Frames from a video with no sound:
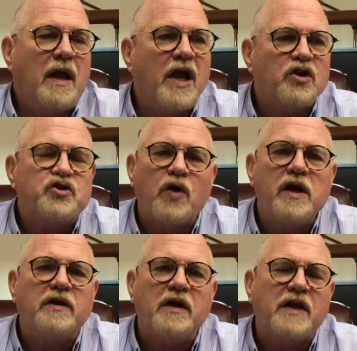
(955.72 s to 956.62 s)

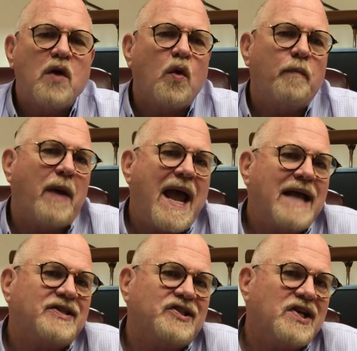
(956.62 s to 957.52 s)
illustrated that they were
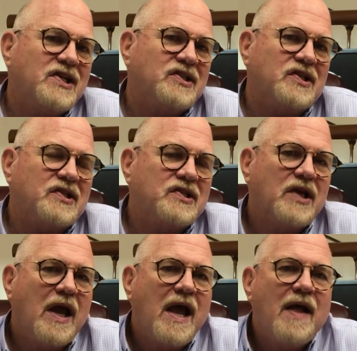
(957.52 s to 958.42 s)
bad
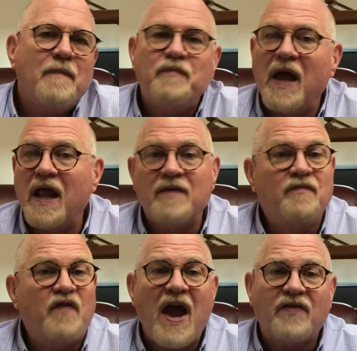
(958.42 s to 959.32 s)
citizens.
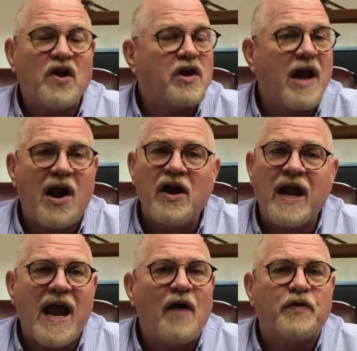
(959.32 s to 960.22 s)
In fact, they're
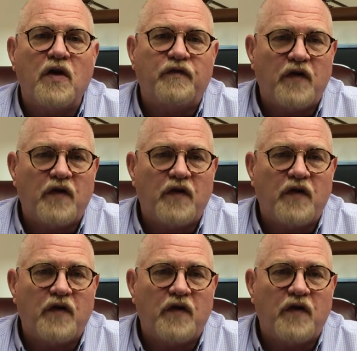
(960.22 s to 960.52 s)
carrying out their